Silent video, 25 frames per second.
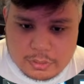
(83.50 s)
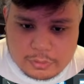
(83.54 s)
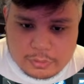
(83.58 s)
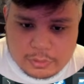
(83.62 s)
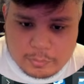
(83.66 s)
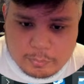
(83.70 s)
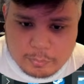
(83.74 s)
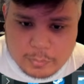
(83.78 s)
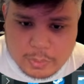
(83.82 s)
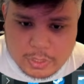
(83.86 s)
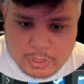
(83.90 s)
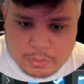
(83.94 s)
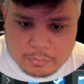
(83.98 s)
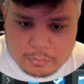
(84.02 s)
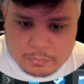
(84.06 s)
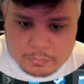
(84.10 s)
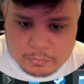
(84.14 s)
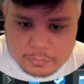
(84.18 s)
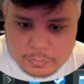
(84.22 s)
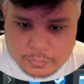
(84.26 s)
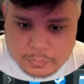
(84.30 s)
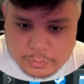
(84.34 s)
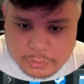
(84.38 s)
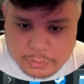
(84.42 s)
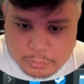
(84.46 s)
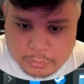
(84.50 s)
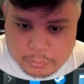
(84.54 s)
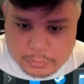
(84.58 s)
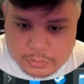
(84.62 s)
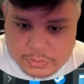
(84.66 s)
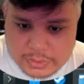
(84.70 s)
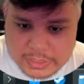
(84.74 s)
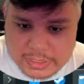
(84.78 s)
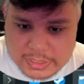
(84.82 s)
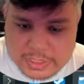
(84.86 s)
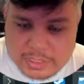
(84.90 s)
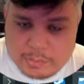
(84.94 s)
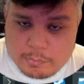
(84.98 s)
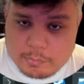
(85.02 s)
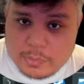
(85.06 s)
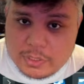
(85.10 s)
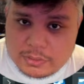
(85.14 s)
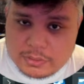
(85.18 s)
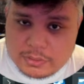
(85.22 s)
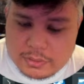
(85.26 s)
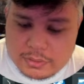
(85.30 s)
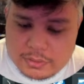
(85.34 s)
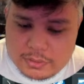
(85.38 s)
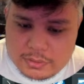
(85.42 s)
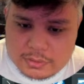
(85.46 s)
at the bottom you'll see the
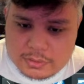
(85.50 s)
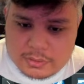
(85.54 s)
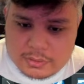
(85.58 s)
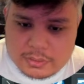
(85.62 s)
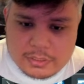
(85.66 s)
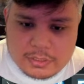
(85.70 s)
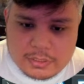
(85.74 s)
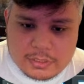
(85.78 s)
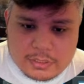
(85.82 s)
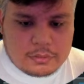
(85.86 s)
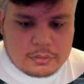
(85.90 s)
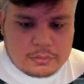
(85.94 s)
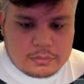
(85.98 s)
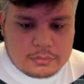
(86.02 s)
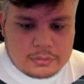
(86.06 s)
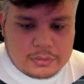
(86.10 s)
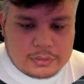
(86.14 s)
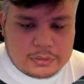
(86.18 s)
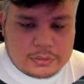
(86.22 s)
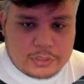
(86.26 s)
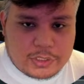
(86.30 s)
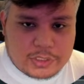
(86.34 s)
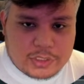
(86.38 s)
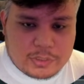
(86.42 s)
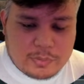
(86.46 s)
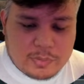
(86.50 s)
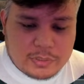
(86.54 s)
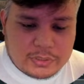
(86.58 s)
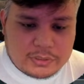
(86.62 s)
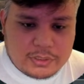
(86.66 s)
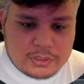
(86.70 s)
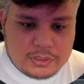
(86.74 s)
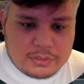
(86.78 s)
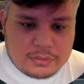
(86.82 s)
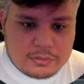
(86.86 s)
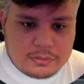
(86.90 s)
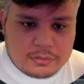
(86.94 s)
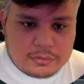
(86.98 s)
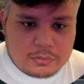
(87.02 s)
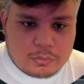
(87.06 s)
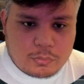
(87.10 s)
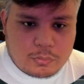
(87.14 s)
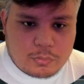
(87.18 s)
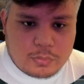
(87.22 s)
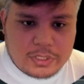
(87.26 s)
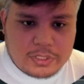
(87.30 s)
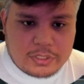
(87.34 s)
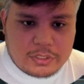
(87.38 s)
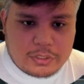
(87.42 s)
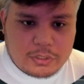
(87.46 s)
buttons the search button
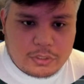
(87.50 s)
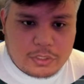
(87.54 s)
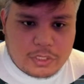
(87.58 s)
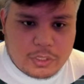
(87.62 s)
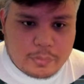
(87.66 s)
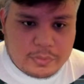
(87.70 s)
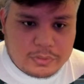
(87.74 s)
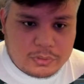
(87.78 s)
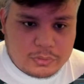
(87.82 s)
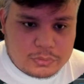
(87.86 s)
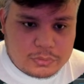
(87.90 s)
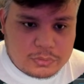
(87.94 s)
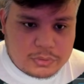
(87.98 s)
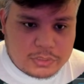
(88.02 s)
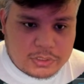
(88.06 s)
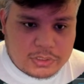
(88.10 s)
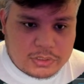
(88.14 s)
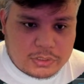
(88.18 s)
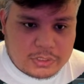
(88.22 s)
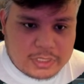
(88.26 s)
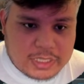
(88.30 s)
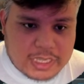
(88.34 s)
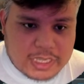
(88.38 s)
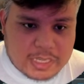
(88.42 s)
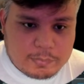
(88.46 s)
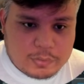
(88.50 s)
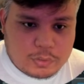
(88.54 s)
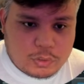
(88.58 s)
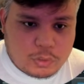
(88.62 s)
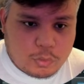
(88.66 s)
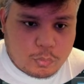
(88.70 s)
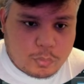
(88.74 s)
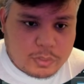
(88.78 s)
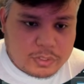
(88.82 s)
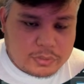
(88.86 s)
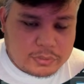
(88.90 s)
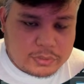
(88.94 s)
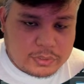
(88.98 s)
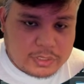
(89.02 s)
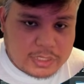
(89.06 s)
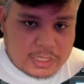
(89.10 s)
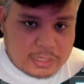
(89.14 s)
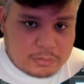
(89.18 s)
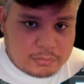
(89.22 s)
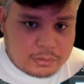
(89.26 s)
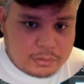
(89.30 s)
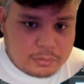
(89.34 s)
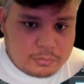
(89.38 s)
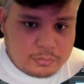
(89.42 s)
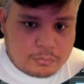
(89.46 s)
where you're going to search the game that you want to
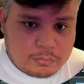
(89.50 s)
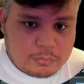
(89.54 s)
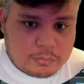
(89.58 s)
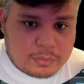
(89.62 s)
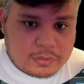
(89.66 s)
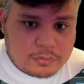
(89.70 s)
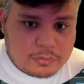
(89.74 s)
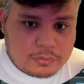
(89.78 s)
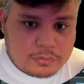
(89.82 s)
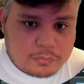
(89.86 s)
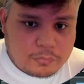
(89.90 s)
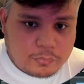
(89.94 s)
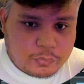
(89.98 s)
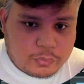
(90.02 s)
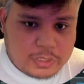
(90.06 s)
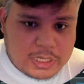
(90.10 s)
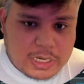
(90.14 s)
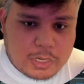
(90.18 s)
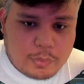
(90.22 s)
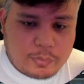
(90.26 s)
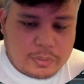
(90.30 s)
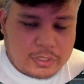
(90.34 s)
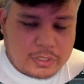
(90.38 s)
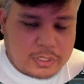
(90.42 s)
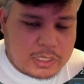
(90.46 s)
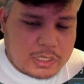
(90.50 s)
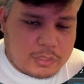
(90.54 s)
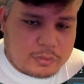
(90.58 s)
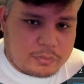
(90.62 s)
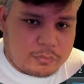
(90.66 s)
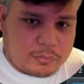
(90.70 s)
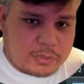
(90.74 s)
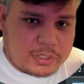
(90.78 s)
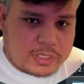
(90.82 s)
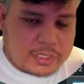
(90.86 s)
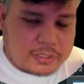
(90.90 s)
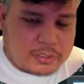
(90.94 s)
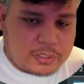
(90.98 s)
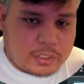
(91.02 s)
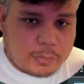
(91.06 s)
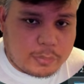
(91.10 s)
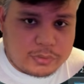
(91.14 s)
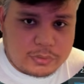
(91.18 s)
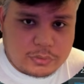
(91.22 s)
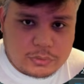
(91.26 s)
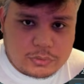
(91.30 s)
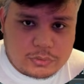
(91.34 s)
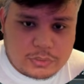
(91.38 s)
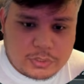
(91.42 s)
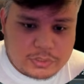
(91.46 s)
download. But for now, we're, we're not
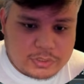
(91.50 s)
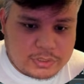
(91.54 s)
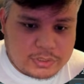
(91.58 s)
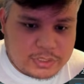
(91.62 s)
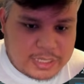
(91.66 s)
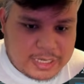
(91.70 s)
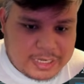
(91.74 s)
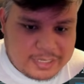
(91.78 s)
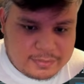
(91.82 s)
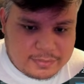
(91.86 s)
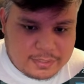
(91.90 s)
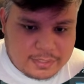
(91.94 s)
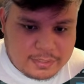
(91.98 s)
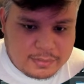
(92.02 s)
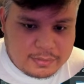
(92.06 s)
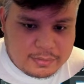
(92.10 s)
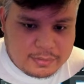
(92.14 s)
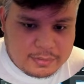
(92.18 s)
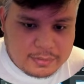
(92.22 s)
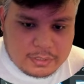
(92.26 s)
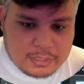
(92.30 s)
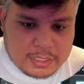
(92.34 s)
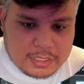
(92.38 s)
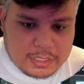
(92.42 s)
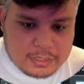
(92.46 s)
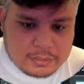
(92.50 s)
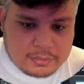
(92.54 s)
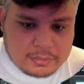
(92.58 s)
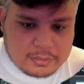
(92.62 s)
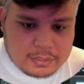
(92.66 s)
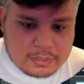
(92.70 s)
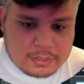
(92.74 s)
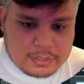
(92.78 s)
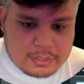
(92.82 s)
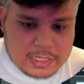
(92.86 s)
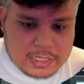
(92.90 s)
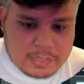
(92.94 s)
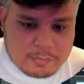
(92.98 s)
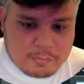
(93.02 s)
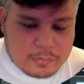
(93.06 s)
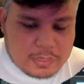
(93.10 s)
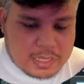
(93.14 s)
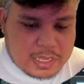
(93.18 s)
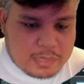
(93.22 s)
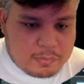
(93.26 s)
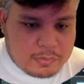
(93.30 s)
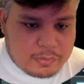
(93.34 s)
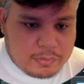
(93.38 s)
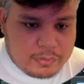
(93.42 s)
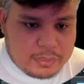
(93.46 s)
going to search anything. And the game
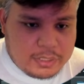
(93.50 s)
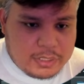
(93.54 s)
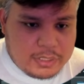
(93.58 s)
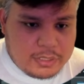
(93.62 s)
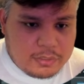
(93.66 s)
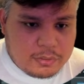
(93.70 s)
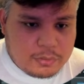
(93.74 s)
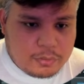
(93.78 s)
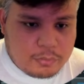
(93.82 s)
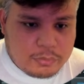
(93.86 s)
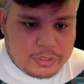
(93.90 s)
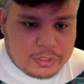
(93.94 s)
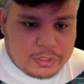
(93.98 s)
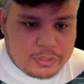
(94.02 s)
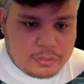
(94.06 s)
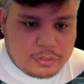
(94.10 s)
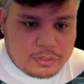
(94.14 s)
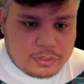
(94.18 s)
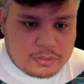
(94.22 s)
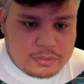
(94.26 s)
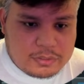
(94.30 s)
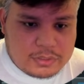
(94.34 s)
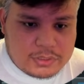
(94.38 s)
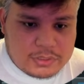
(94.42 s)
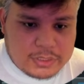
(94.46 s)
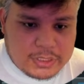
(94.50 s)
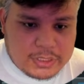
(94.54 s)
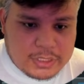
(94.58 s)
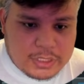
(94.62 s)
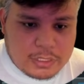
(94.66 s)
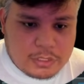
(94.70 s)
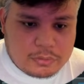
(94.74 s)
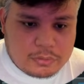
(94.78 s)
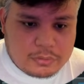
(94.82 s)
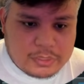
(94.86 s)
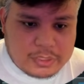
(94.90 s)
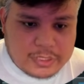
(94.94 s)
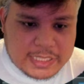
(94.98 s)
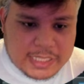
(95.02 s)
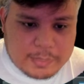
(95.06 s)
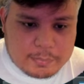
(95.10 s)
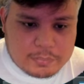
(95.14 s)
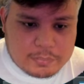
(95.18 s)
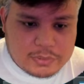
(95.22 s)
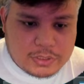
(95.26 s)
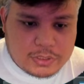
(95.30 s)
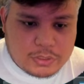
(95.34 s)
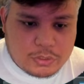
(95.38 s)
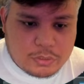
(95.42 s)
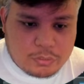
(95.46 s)
library, where you could see all the
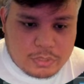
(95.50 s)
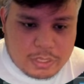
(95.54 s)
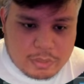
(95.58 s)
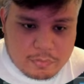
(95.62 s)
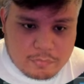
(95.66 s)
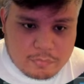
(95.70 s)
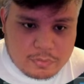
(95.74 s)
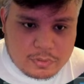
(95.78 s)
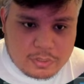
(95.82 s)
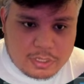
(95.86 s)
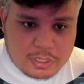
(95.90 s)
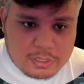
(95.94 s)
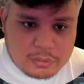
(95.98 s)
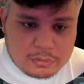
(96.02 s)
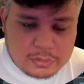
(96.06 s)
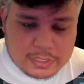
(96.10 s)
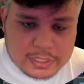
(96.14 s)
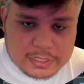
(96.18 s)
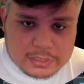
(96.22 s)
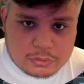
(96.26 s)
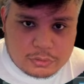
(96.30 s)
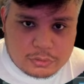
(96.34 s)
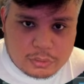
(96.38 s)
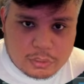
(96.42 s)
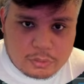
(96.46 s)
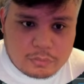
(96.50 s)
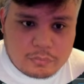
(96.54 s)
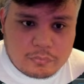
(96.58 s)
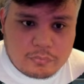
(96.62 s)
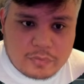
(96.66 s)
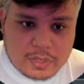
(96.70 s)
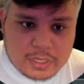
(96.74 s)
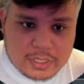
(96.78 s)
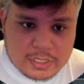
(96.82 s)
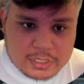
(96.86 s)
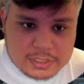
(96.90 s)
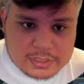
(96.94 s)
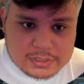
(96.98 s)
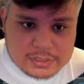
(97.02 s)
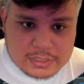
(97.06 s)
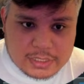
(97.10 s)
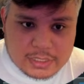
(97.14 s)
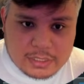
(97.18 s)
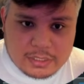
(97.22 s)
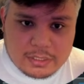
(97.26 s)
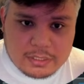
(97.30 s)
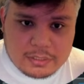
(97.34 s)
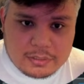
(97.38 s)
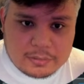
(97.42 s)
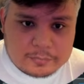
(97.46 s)
games that you have currently installed via
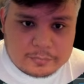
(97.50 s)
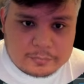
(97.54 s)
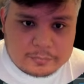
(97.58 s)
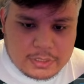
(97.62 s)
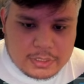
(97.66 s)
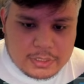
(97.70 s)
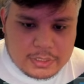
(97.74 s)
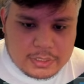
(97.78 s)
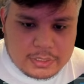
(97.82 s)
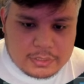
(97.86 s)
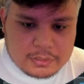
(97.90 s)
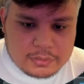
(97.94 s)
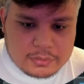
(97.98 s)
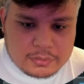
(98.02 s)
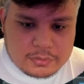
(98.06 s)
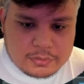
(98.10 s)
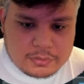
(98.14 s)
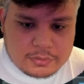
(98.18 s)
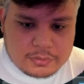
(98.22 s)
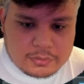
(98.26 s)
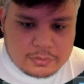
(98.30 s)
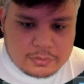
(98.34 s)
Accela. And